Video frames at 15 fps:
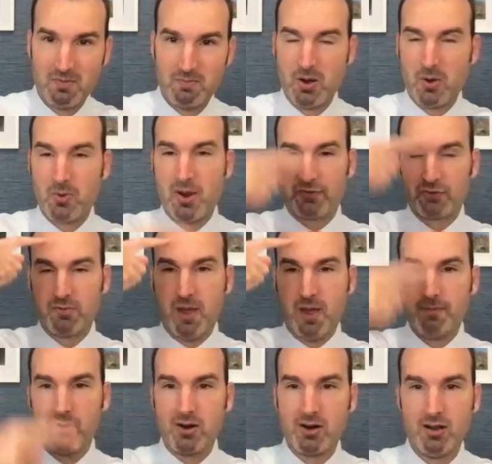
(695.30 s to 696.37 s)
But we have to
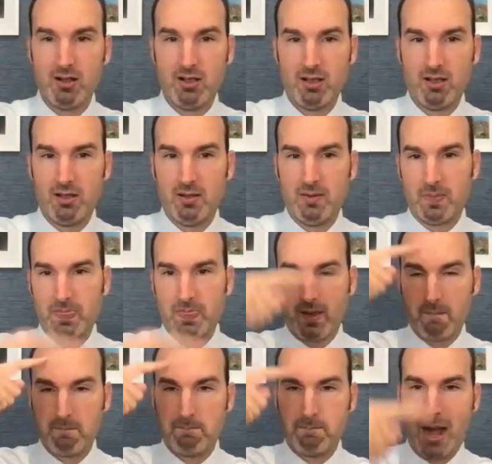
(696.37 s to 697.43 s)
remember
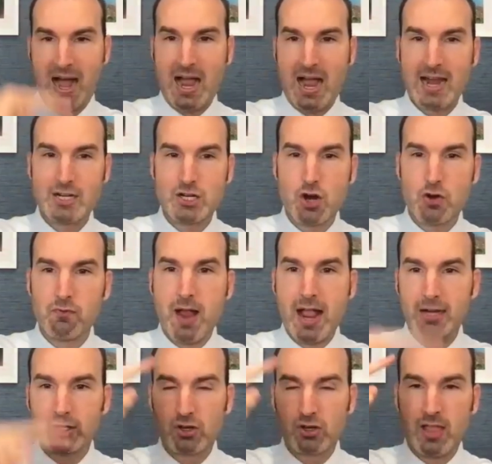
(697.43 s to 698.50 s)

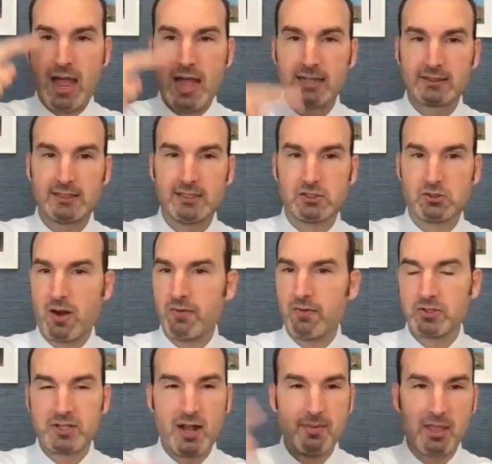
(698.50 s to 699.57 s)
bi-directional axis. So
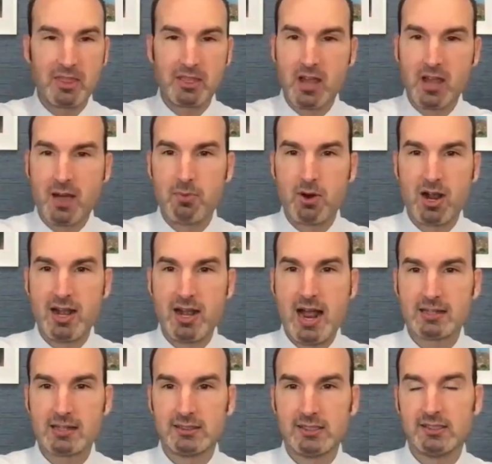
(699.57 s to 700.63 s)
everyone's talking about the gut-brain
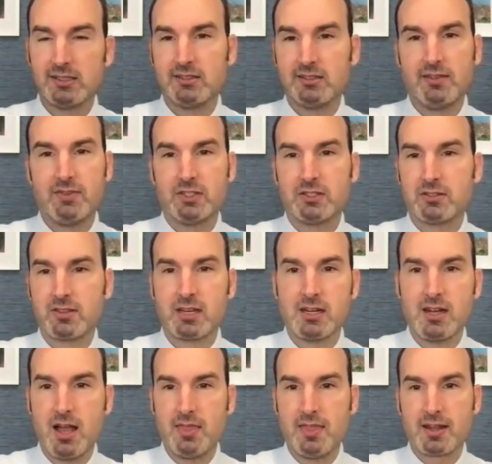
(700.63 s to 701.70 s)
axis as if it's the
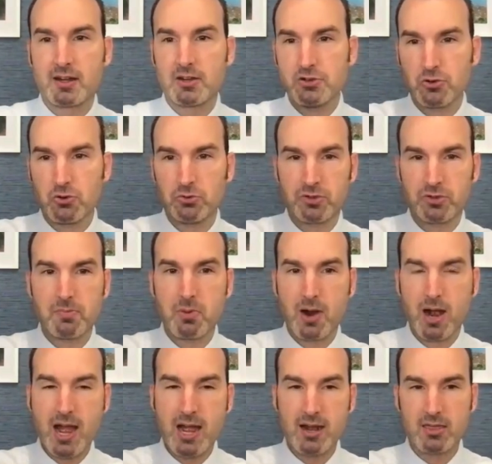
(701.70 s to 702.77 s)
gut that controls the
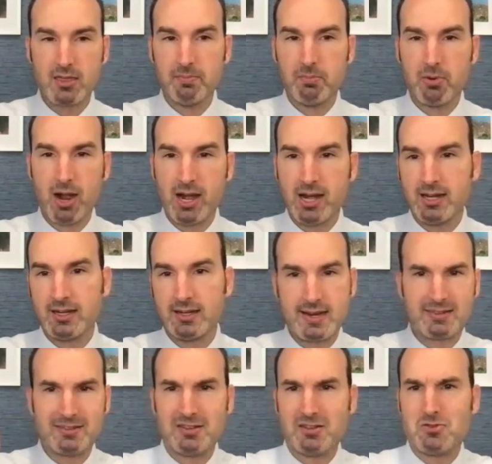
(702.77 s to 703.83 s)
brain and the brain
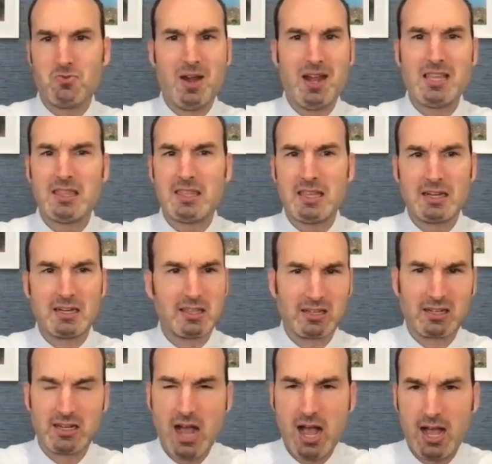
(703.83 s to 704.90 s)
doesn't do anything to the
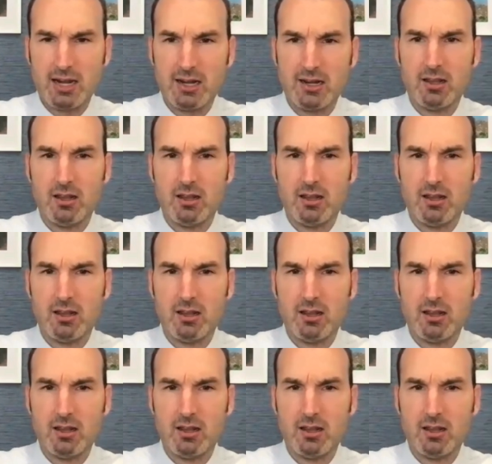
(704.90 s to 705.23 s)
gut.